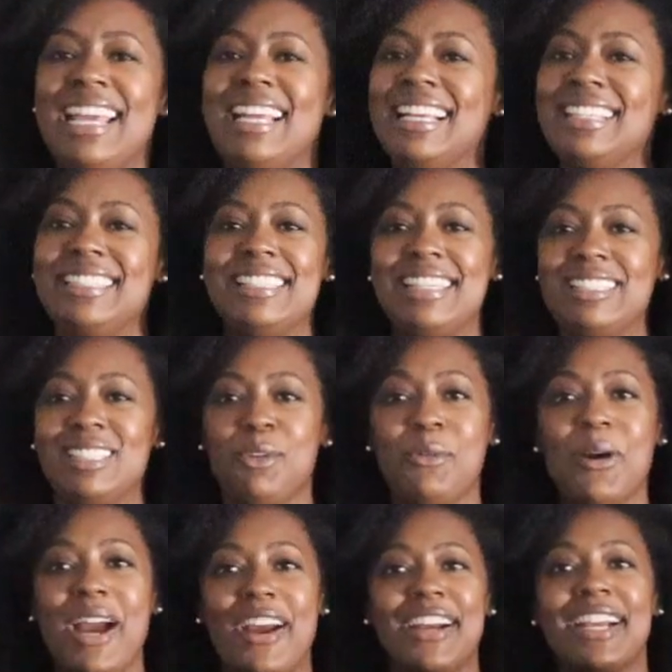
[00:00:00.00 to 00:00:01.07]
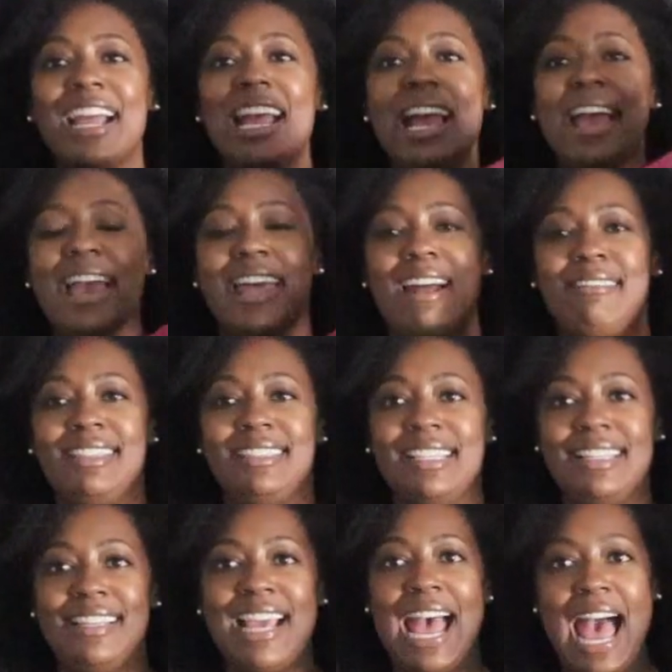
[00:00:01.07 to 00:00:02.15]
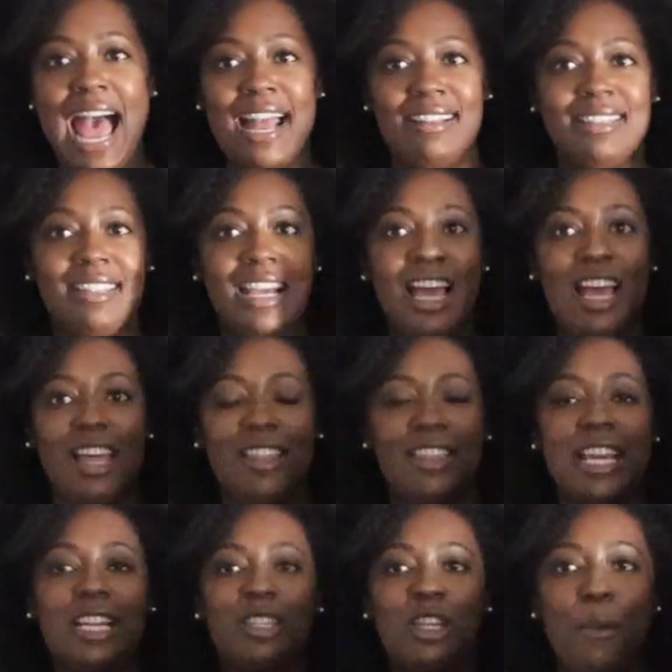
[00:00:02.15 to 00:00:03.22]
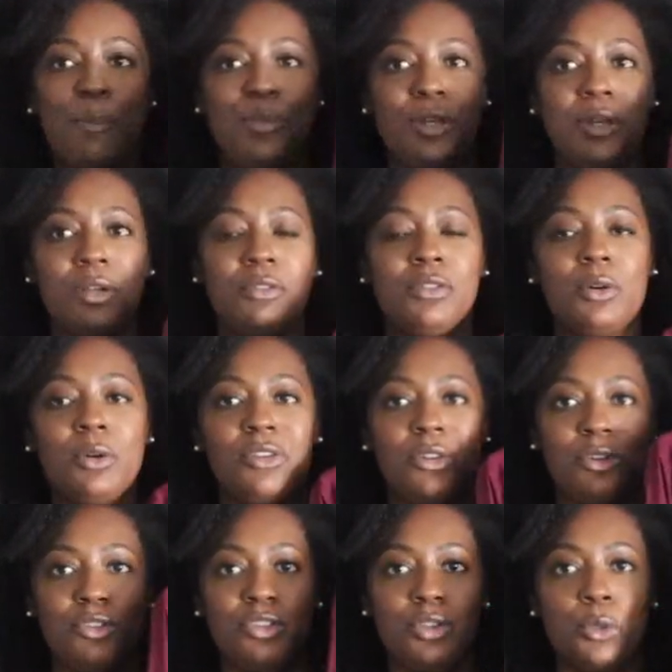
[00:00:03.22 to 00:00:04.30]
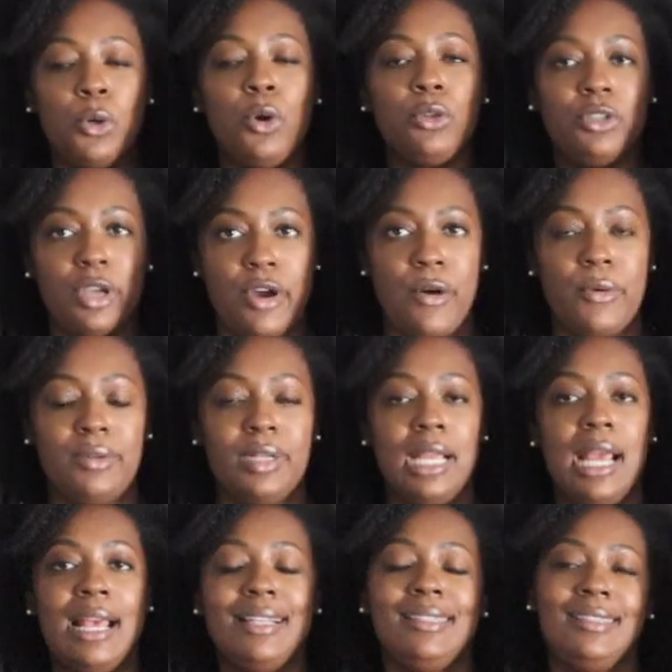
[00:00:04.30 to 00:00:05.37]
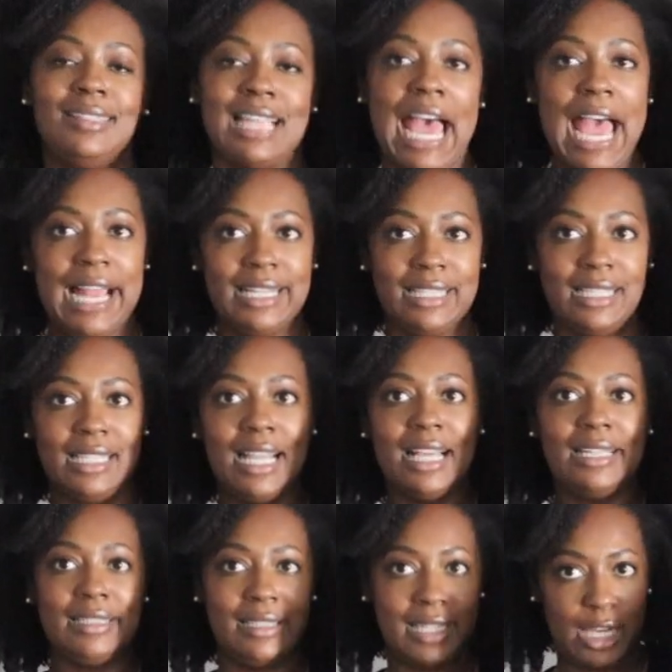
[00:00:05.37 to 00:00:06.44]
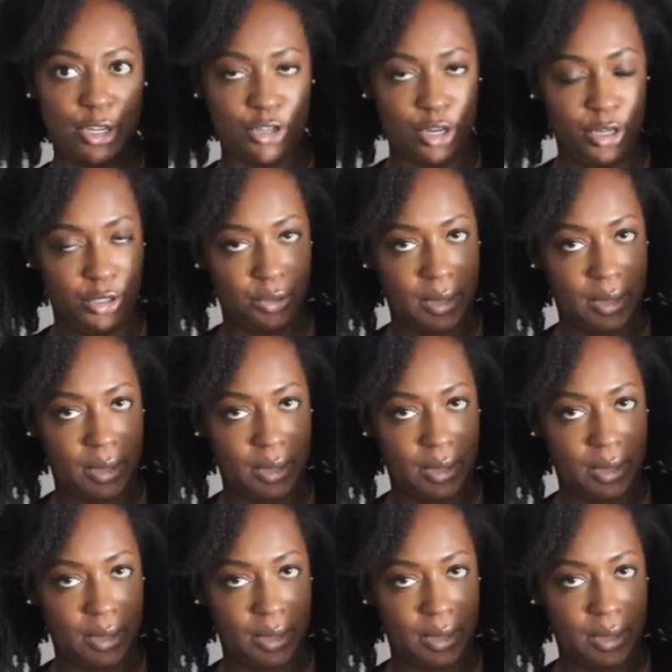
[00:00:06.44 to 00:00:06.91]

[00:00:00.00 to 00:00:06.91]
it doesn't work. And I'm just attached. This beautiful jewel tone satin t-shirt